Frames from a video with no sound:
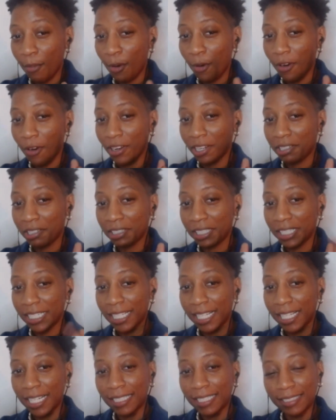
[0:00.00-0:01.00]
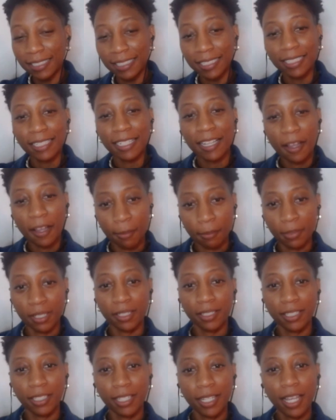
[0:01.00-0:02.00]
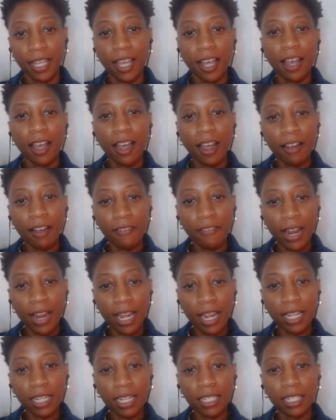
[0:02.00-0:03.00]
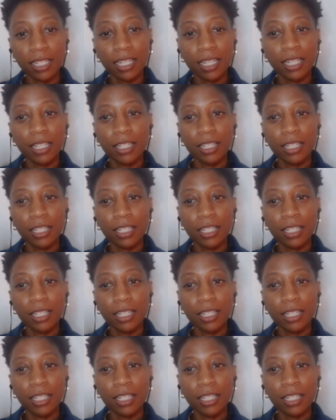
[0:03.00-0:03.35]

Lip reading: more good content coming. All right.